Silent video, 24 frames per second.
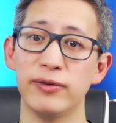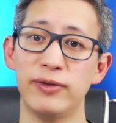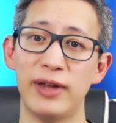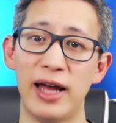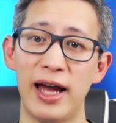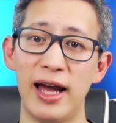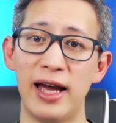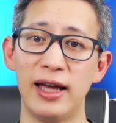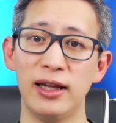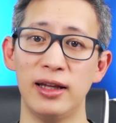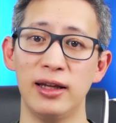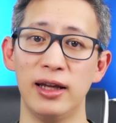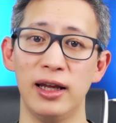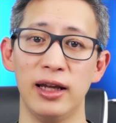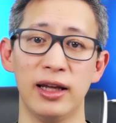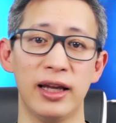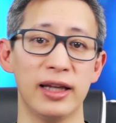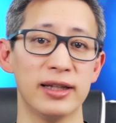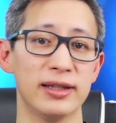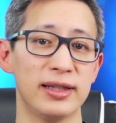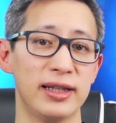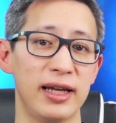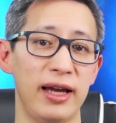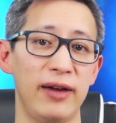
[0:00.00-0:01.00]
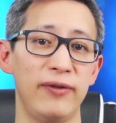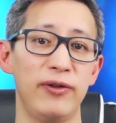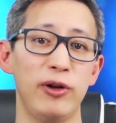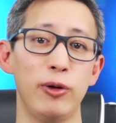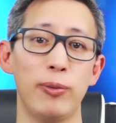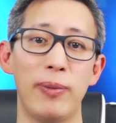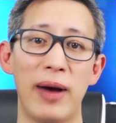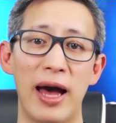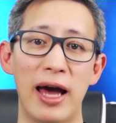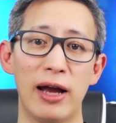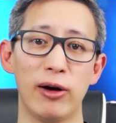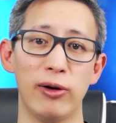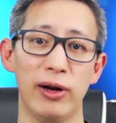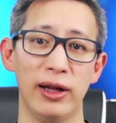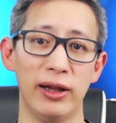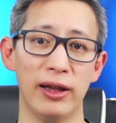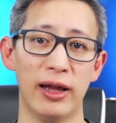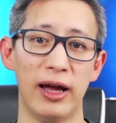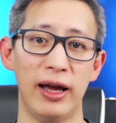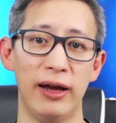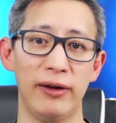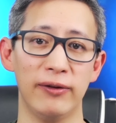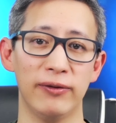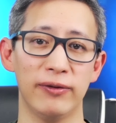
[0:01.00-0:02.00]
of that, it can save you battery
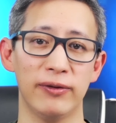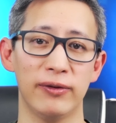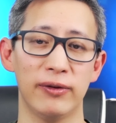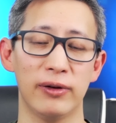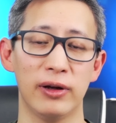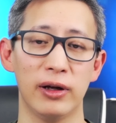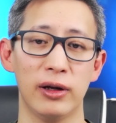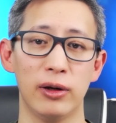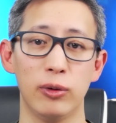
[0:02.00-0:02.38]
life.